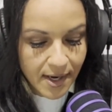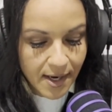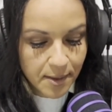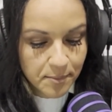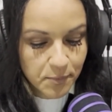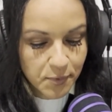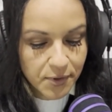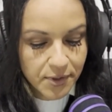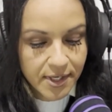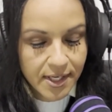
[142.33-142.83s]

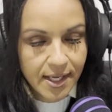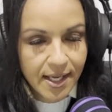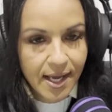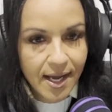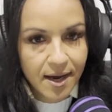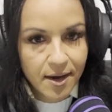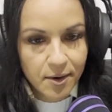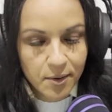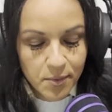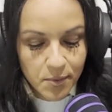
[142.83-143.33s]
I'm working
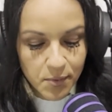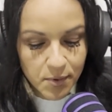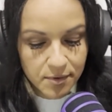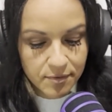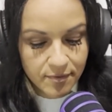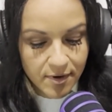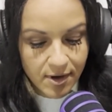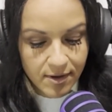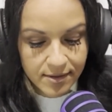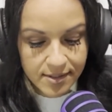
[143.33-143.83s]
out, or
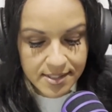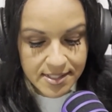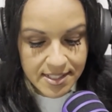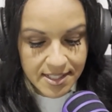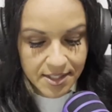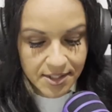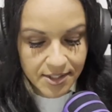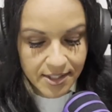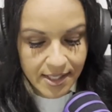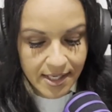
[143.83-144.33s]

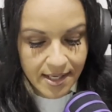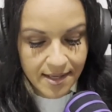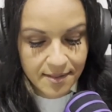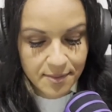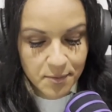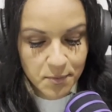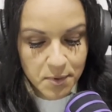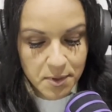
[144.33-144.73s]
volunteering in the